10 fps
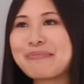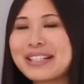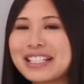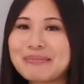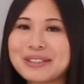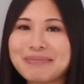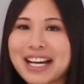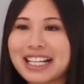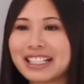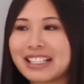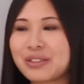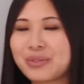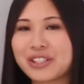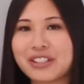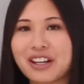minimum package
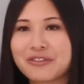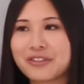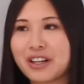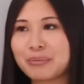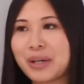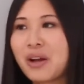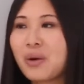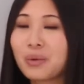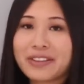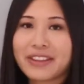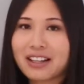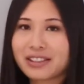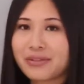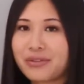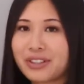we start from
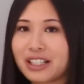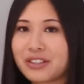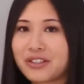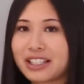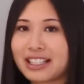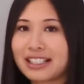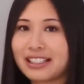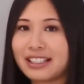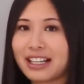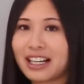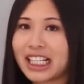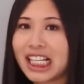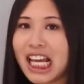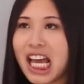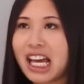
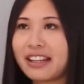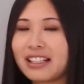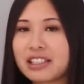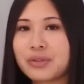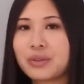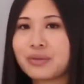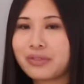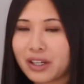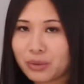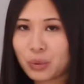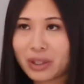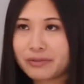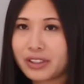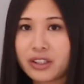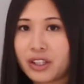1,399, and that's for
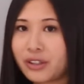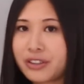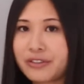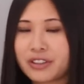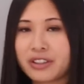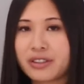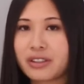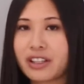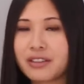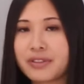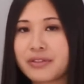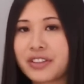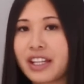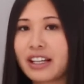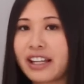one videographer to cover
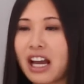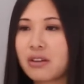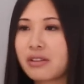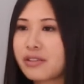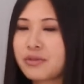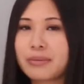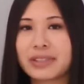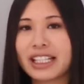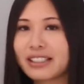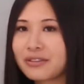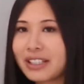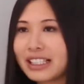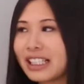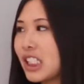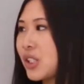for 9 hours from getting
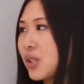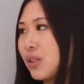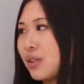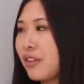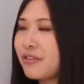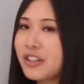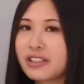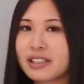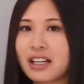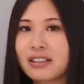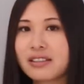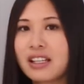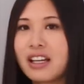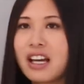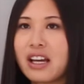ready to your first dance.
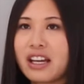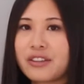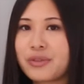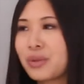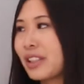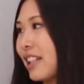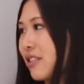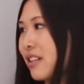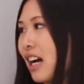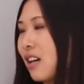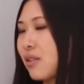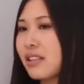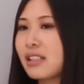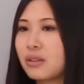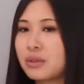And if you want extra
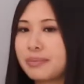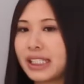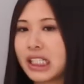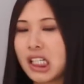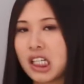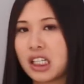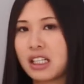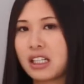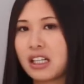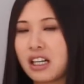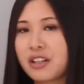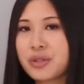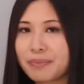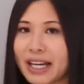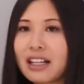hours, that would be
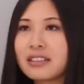£100